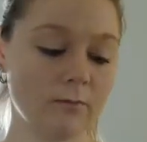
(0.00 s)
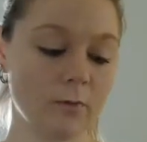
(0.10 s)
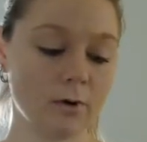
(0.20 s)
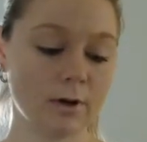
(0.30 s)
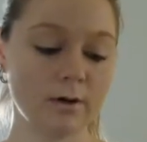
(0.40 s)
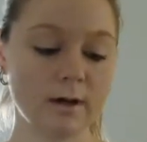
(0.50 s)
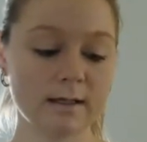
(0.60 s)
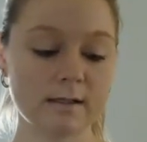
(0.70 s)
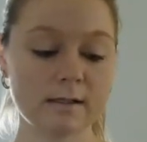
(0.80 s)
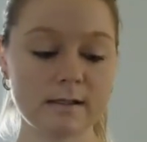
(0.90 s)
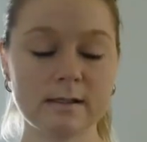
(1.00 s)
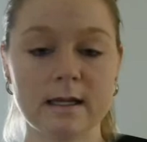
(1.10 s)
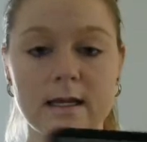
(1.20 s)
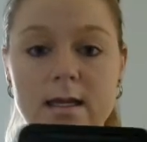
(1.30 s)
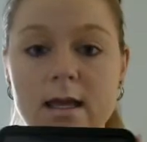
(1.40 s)
for you guys to
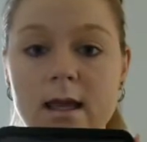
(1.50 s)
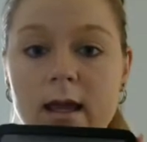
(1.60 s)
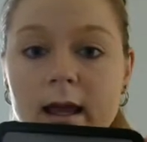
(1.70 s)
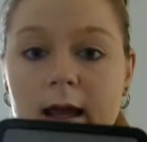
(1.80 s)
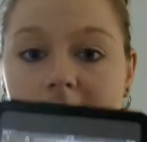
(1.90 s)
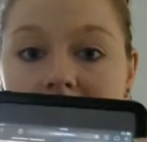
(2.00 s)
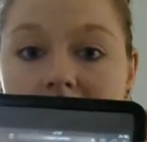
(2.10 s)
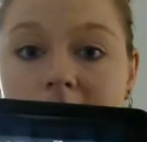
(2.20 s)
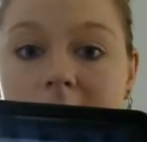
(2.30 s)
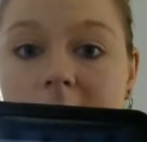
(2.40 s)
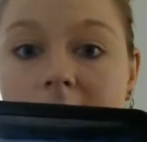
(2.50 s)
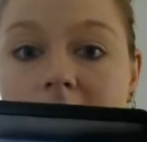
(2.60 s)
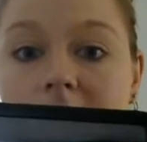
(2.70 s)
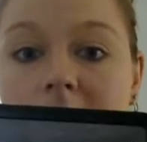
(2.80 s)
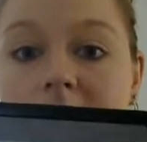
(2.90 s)
see, and
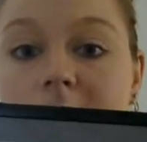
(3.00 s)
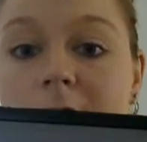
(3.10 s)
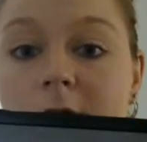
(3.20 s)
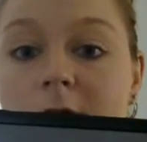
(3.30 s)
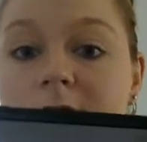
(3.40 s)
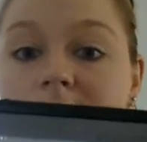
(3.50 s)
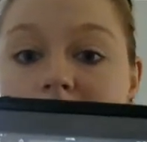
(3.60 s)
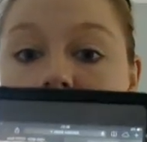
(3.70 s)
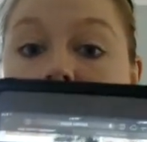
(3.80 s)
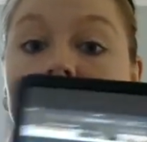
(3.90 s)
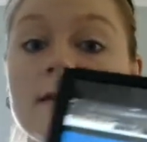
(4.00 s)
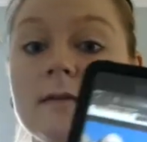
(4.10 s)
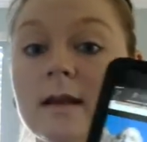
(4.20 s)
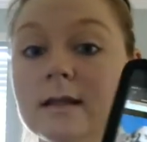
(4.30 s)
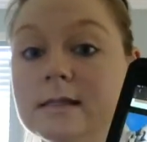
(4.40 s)
for those that you
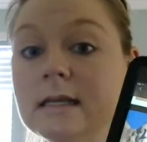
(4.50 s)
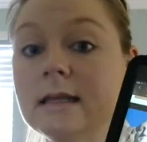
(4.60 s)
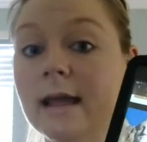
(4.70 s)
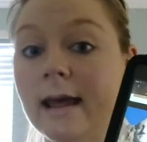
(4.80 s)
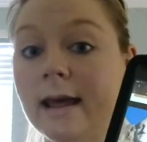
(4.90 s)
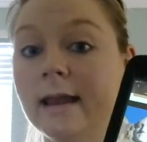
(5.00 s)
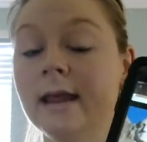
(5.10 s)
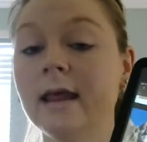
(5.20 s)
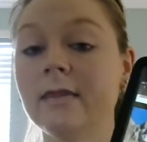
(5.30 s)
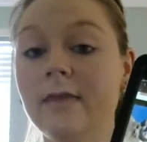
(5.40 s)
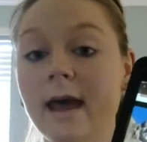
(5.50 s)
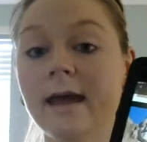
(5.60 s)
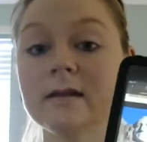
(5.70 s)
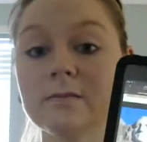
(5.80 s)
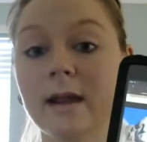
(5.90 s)
guys that can see that, that